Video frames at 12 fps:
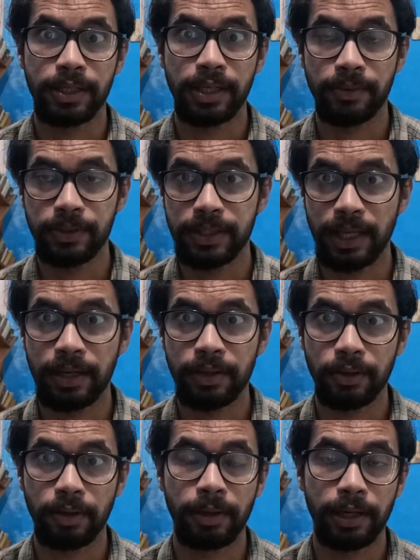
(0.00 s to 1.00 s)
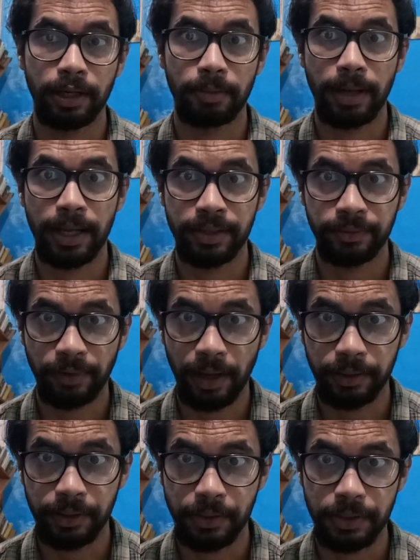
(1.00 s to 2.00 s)
He was sent to America by his
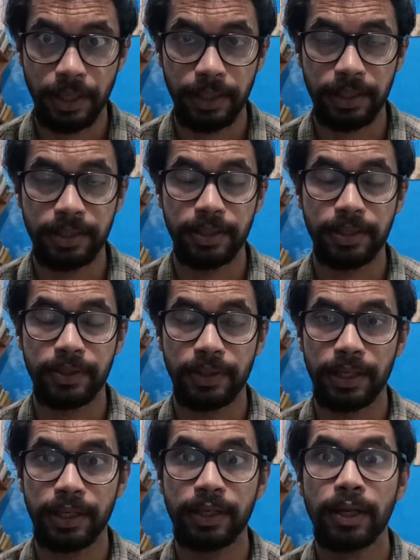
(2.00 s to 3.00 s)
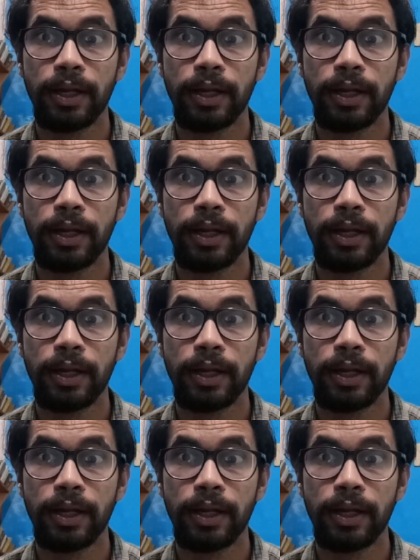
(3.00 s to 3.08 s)
father to study surgery.